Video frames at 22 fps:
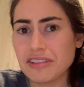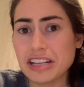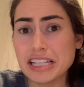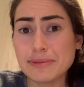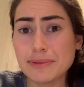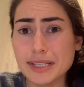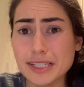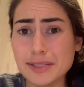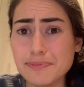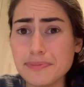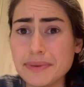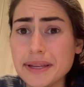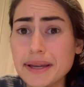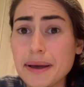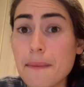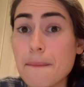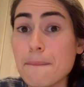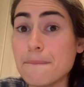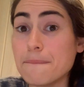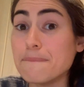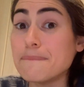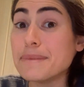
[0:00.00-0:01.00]
This must be a
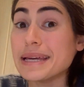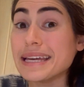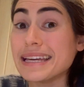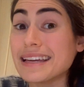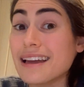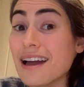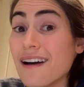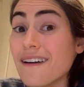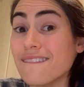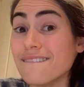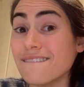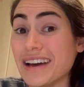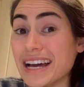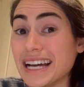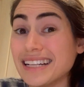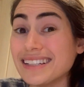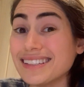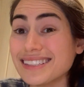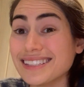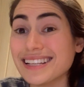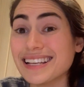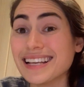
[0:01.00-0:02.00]
big
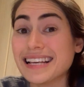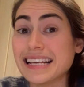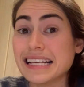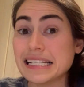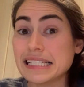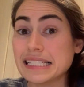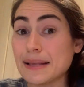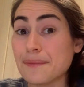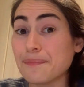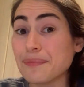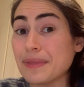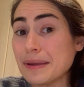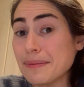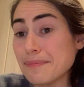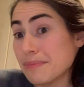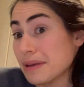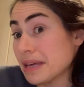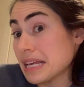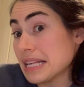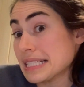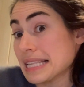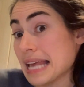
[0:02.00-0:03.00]
event. Something
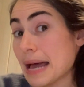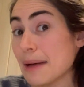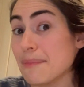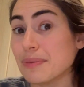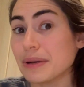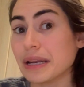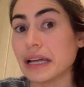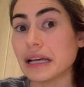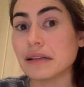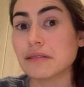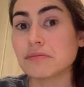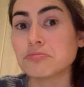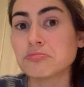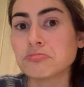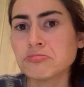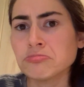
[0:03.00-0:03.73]
big is happening.